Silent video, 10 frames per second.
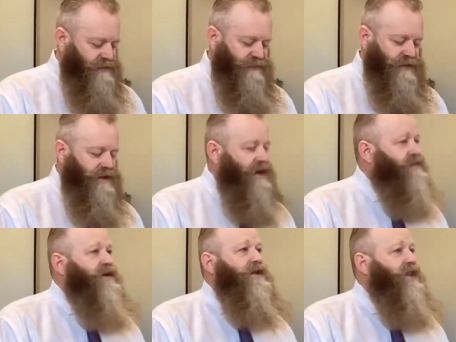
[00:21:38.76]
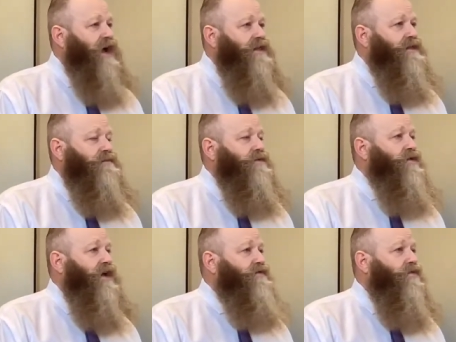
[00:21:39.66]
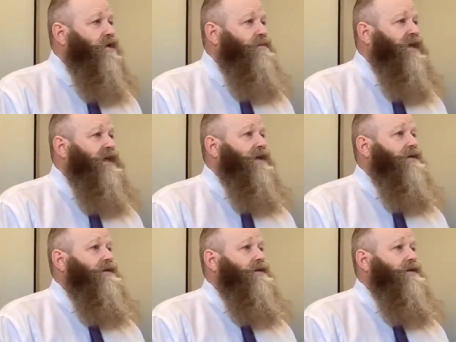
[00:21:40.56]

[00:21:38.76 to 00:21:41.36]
different, nothing like them. You never will be.